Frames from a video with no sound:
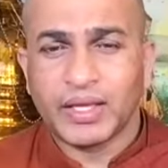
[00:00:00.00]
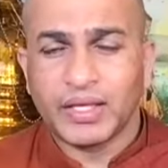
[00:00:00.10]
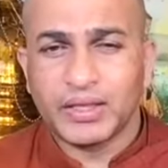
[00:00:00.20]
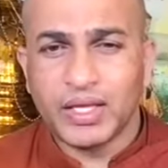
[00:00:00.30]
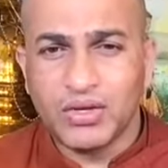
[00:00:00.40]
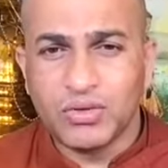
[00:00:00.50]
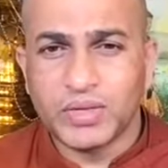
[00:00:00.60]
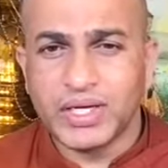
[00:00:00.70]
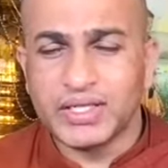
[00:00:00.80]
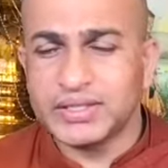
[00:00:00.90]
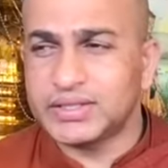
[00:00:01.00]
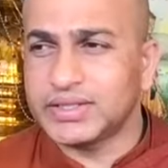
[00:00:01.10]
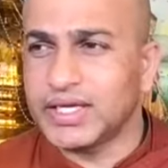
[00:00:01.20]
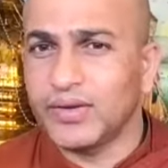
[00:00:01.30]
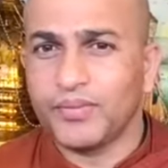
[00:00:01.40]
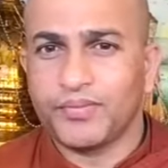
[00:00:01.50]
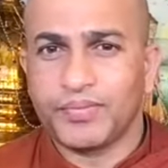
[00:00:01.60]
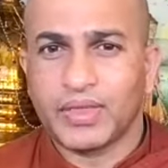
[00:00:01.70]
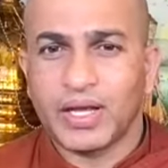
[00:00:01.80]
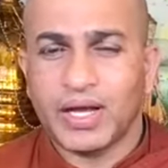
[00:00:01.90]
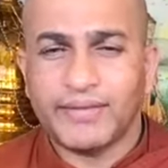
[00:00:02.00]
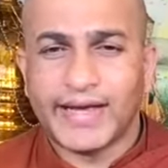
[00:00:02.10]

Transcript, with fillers: in the human history our